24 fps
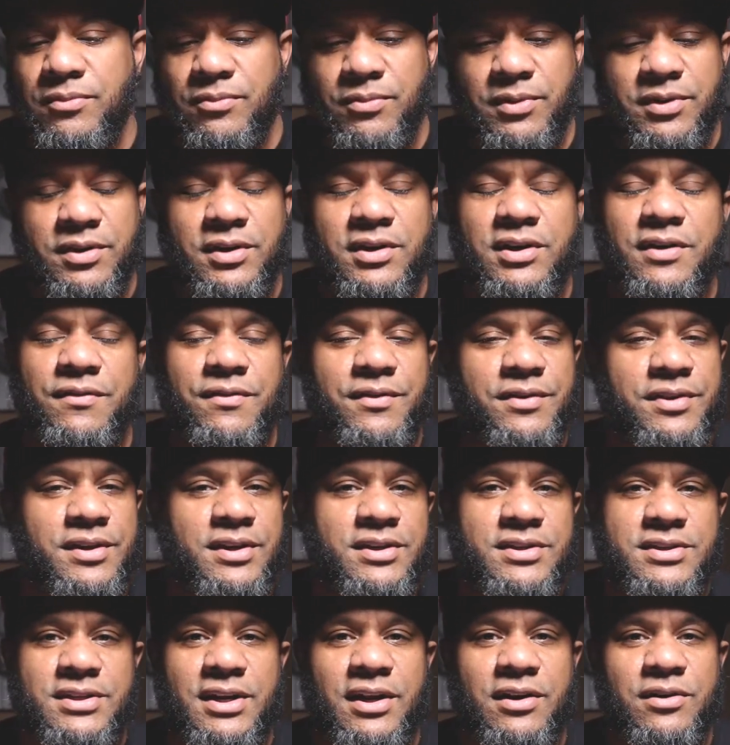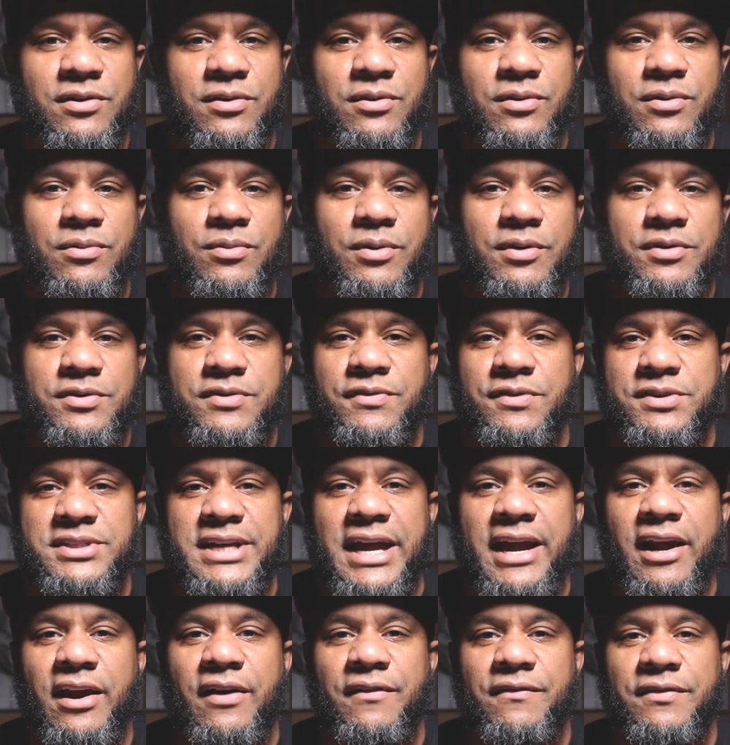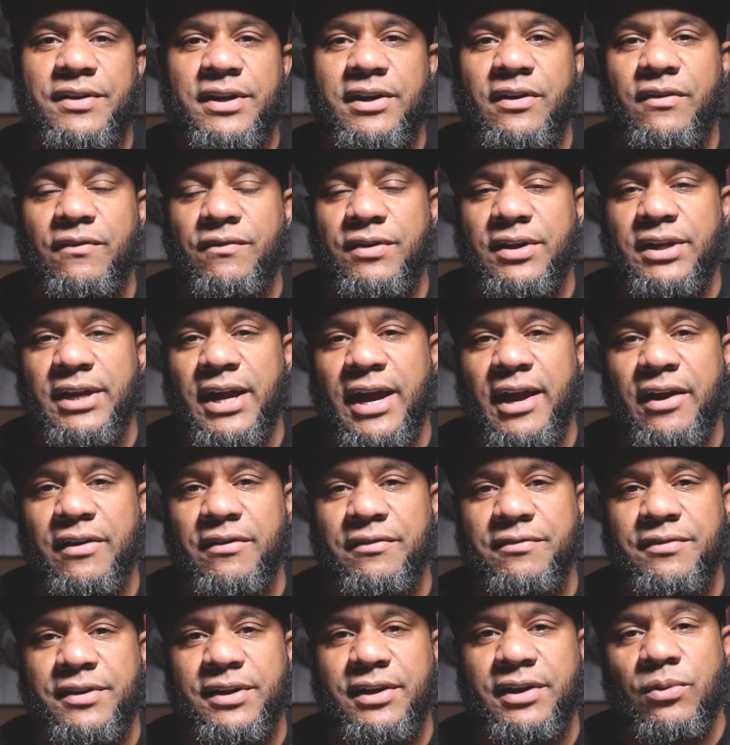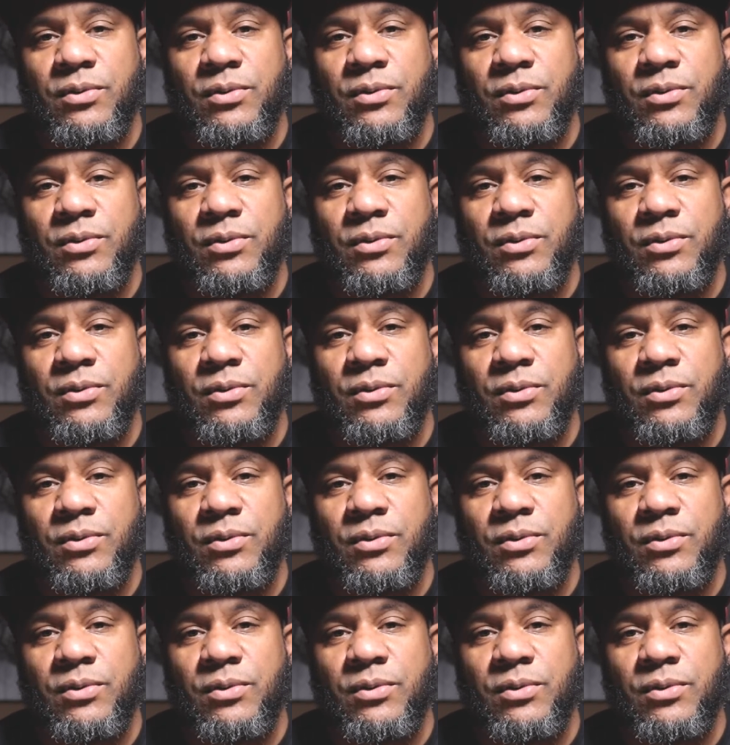With the different things that I do, whether it's photography or videography